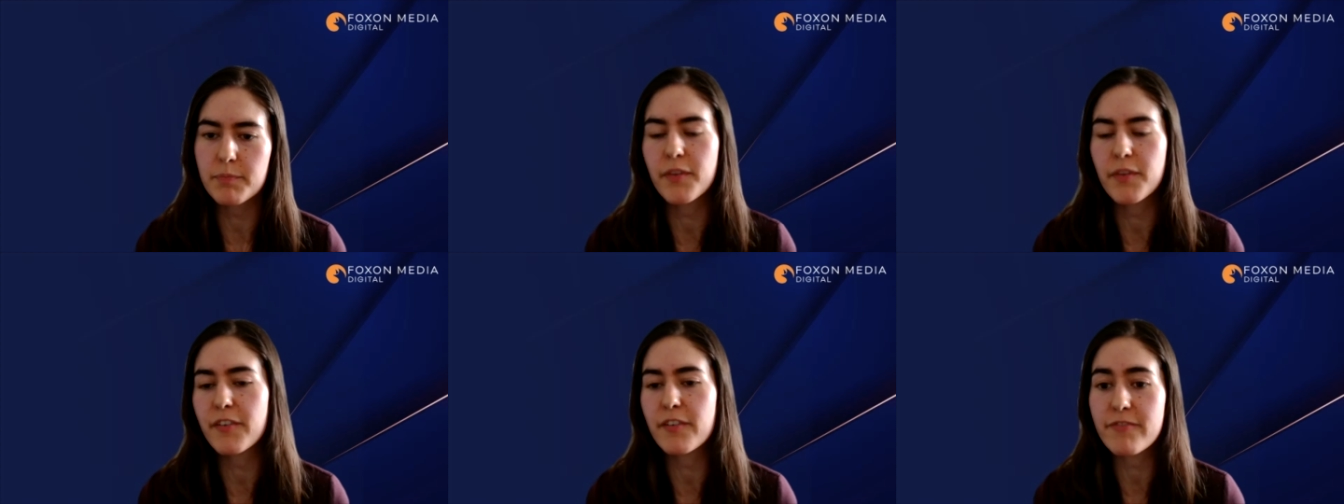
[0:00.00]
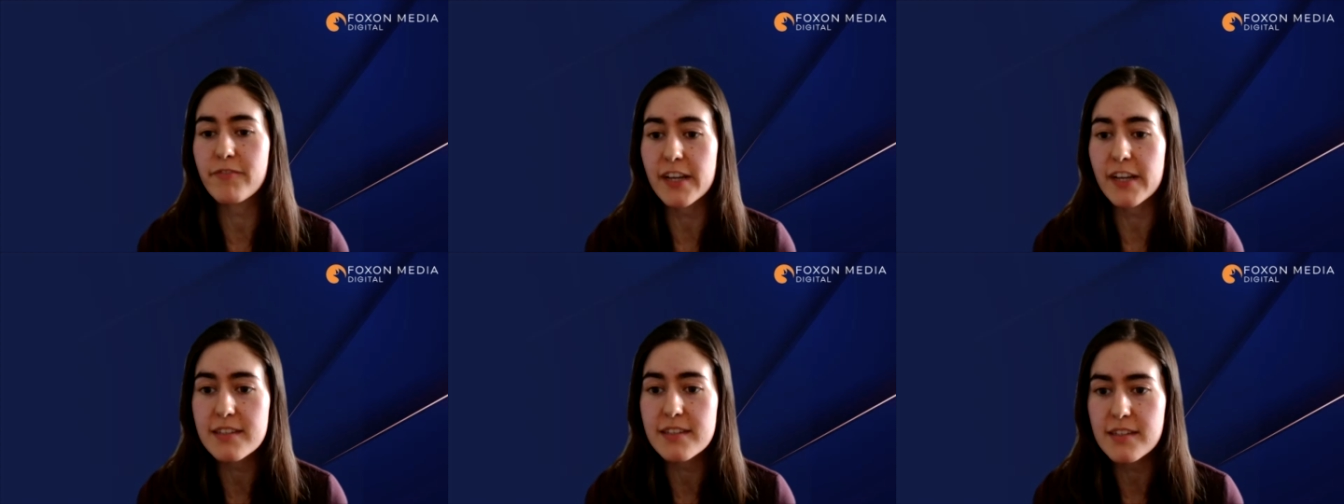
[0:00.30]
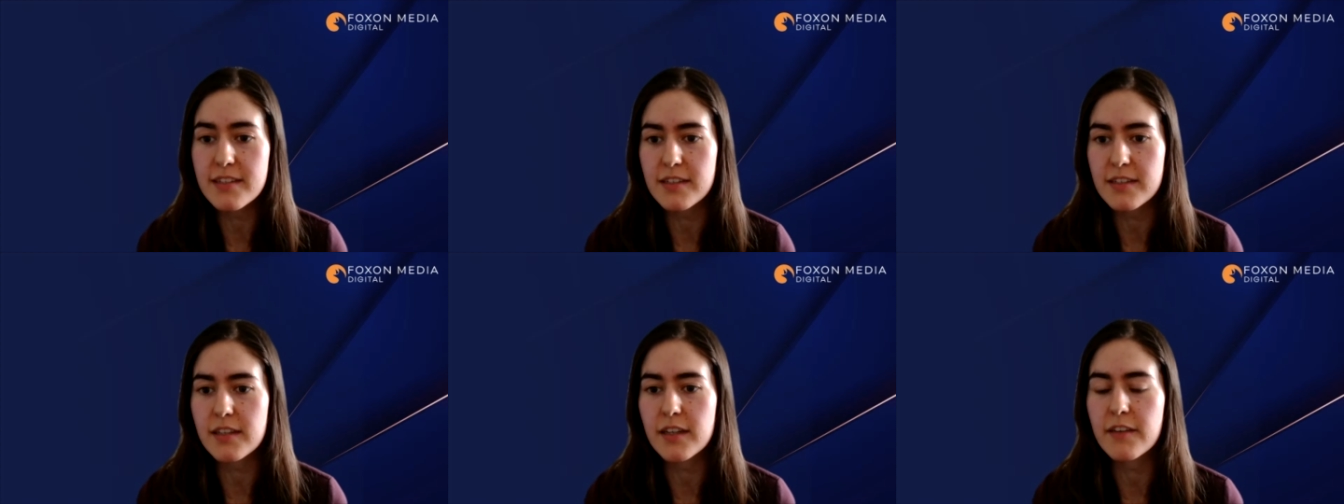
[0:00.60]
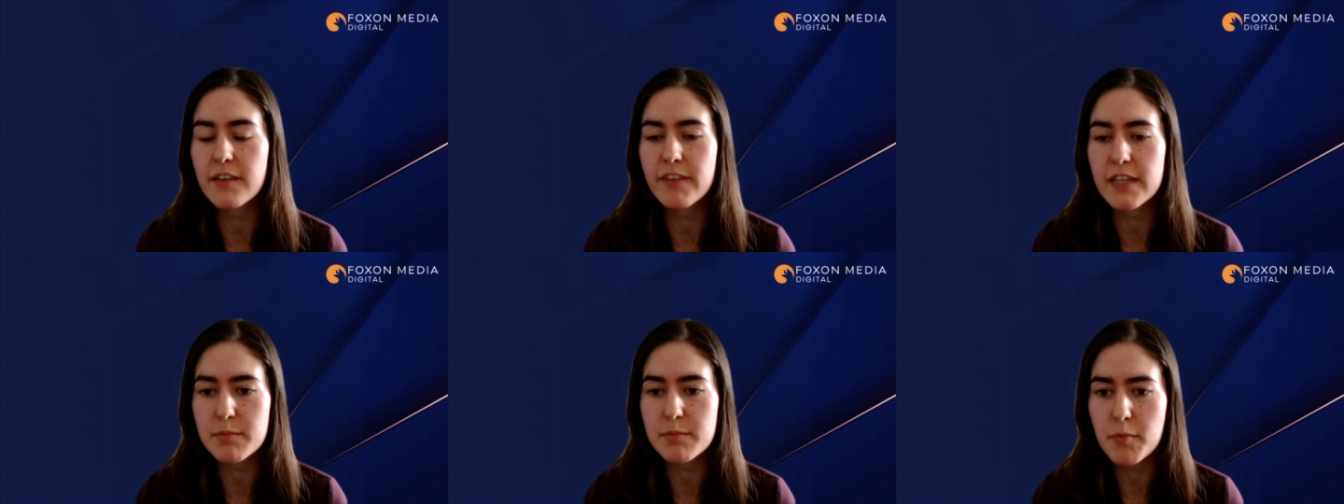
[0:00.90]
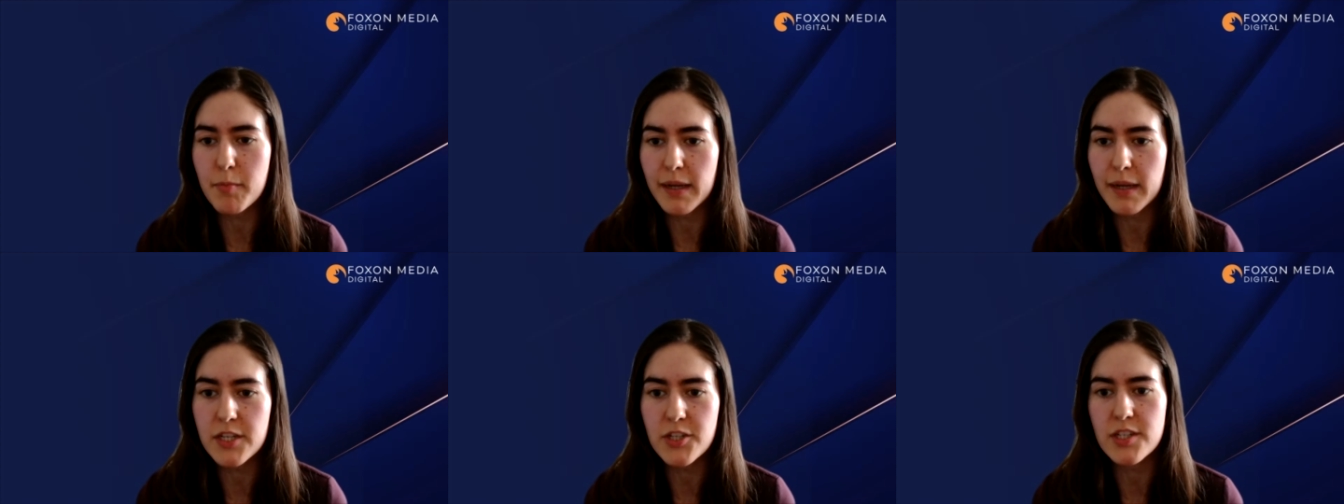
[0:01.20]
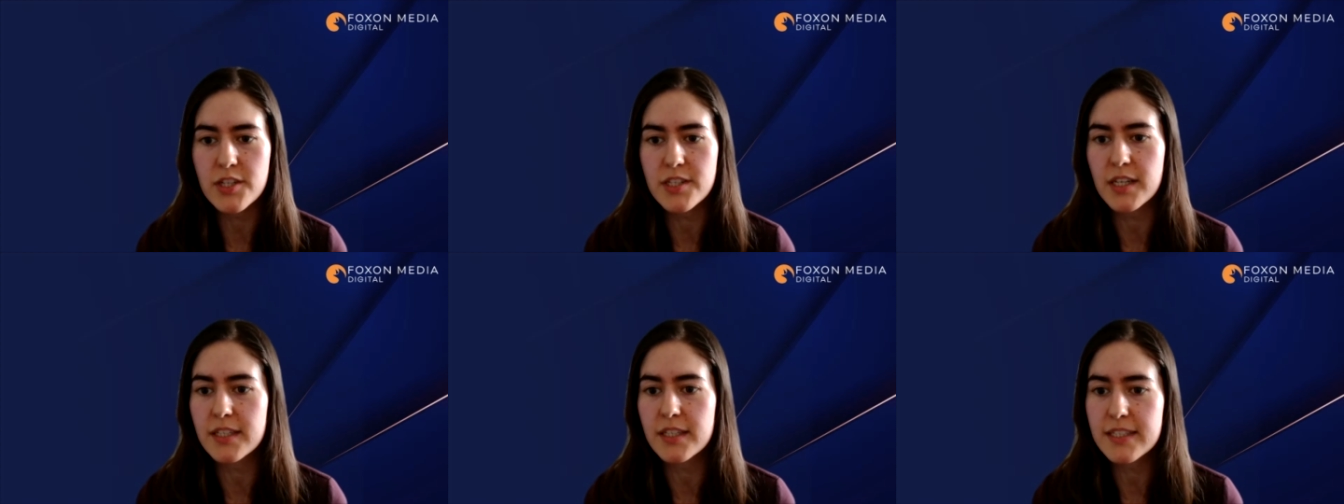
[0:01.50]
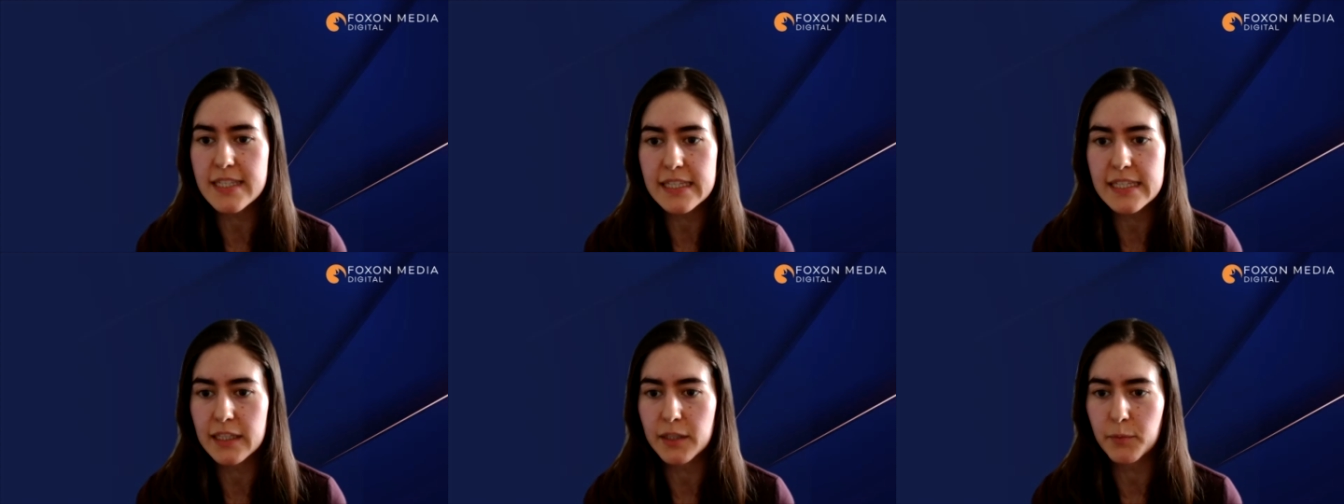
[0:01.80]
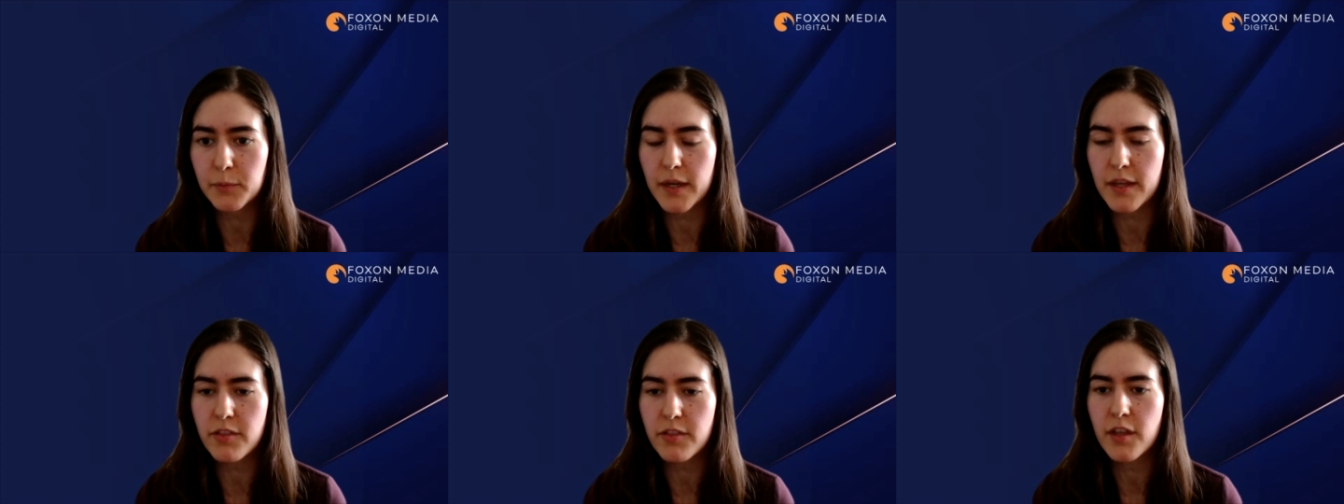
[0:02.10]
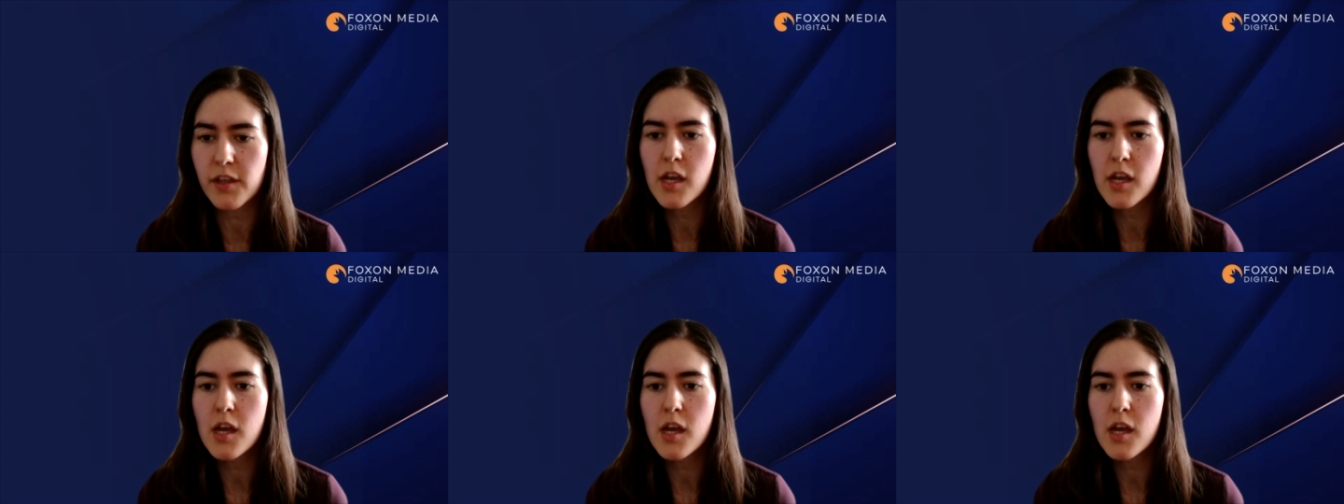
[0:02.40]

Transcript: that investors and investment managers are dealing with.